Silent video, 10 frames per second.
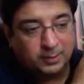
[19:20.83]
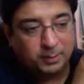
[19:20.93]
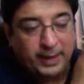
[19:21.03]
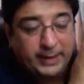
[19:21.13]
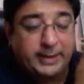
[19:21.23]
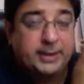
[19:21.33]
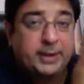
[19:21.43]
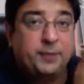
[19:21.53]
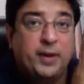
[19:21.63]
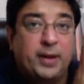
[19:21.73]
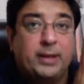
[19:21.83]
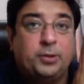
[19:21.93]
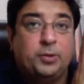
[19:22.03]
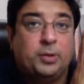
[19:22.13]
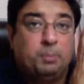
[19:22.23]
By identifying
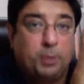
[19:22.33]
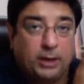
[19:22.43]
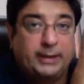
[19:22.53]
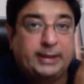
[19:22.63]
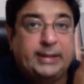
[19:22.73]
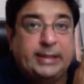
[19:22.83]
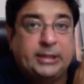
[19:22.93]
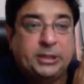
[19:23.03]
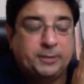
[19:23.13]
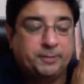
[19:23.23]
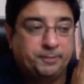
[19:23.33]
your blogging niche,